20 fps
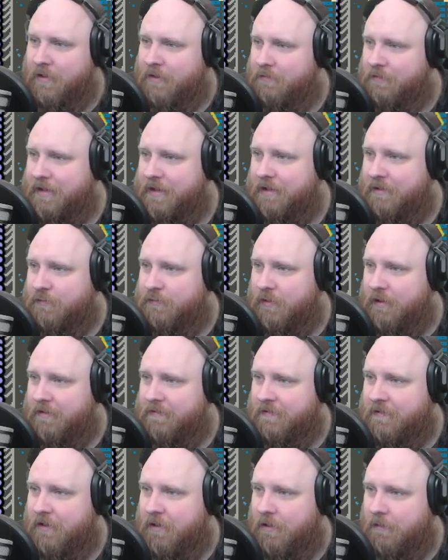over here is ready
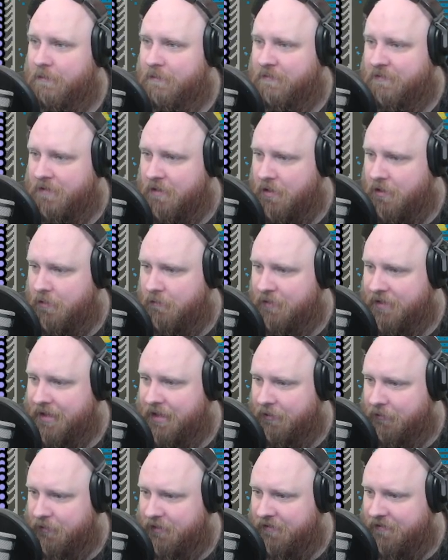to go. So we
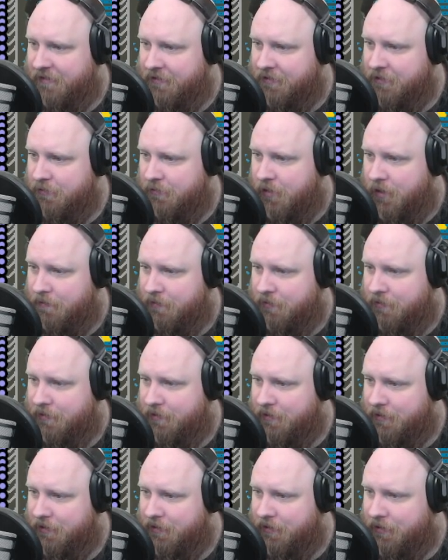can already set you up.
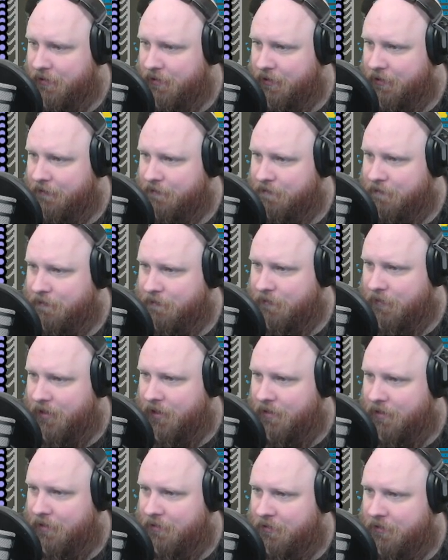
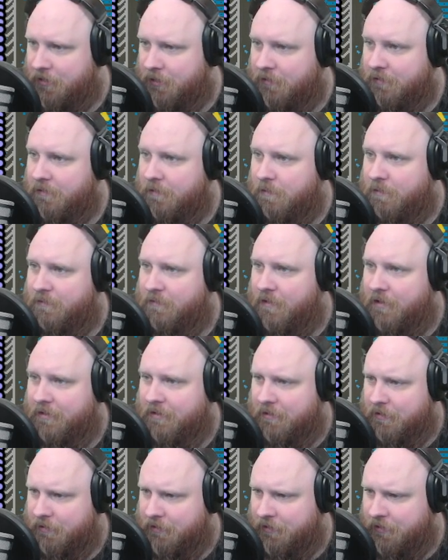You go to the
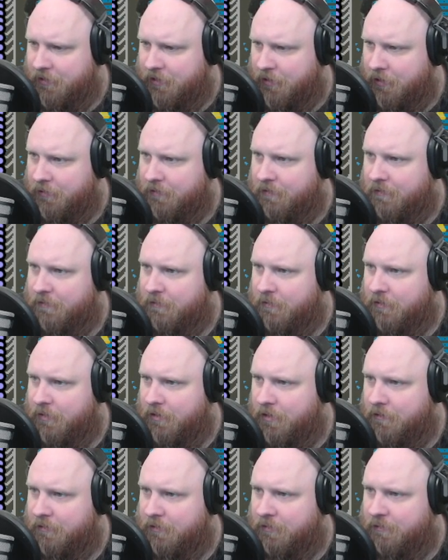provider, you go to
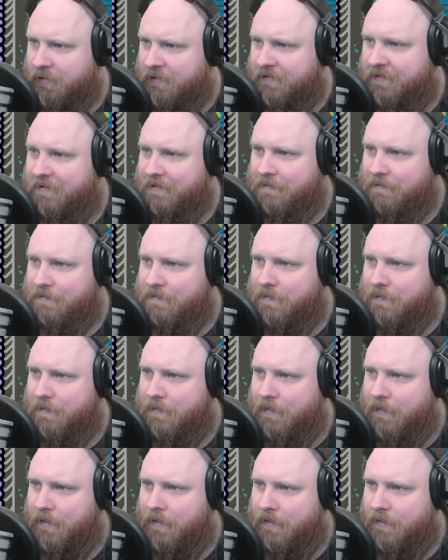the requester,
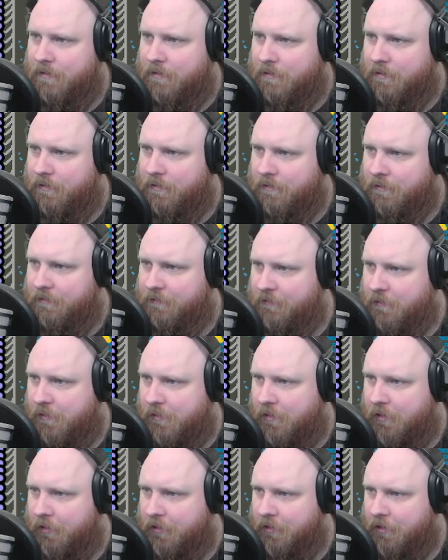full
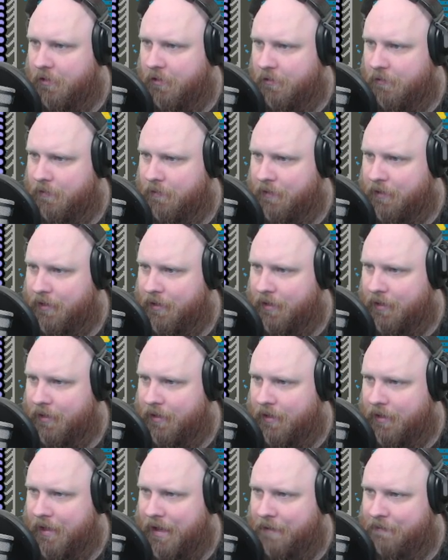cargo,
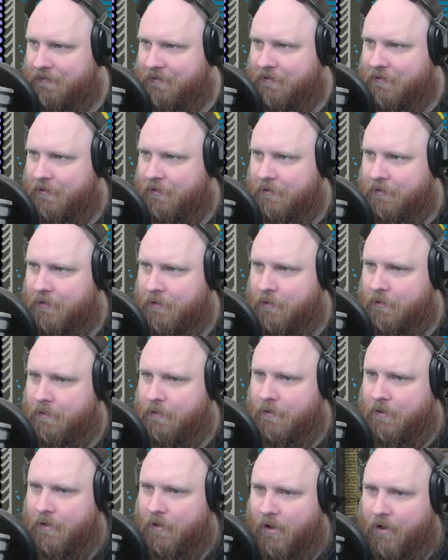empty cargo,
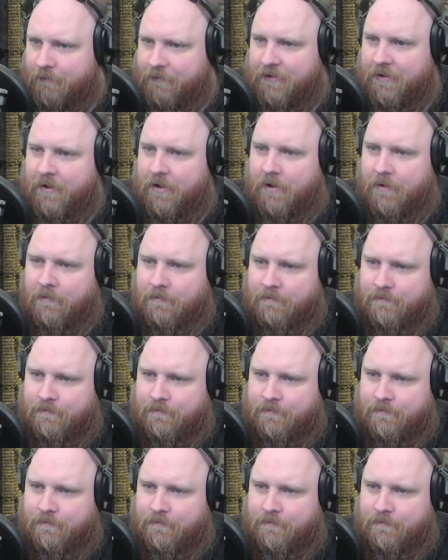off you go.